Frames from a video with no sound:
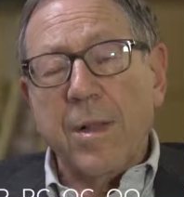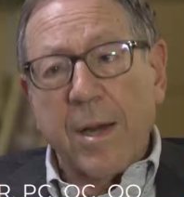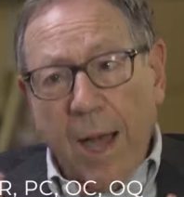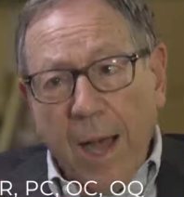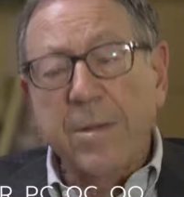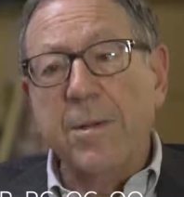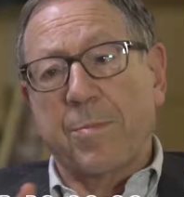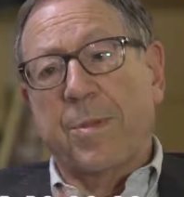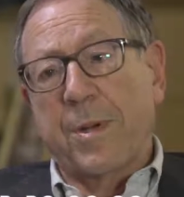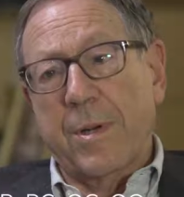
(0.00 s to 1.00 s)
that
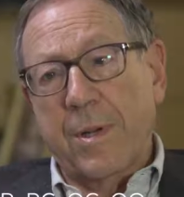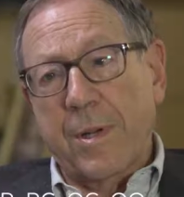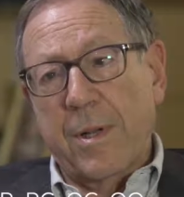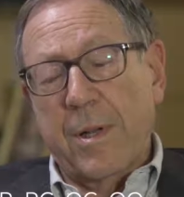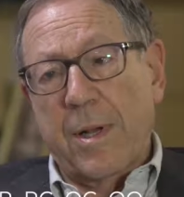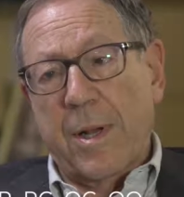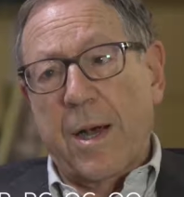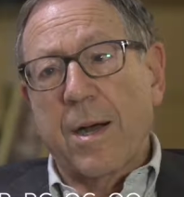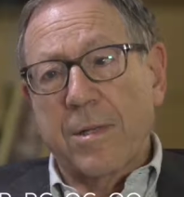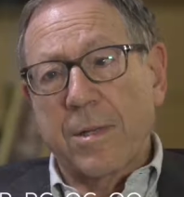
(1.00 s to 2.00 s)
underpin
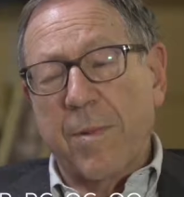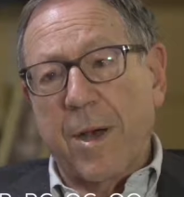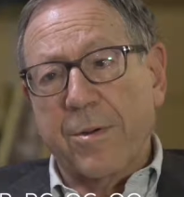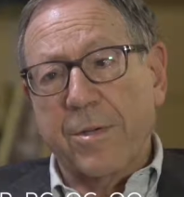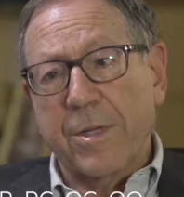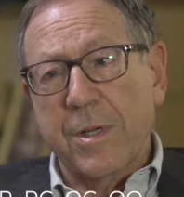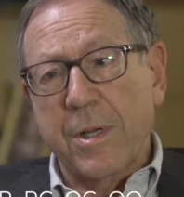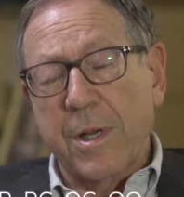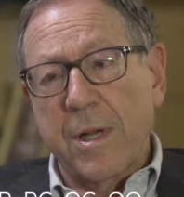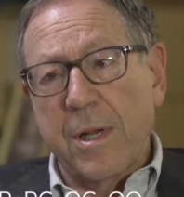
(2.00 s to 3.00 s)
our democracy,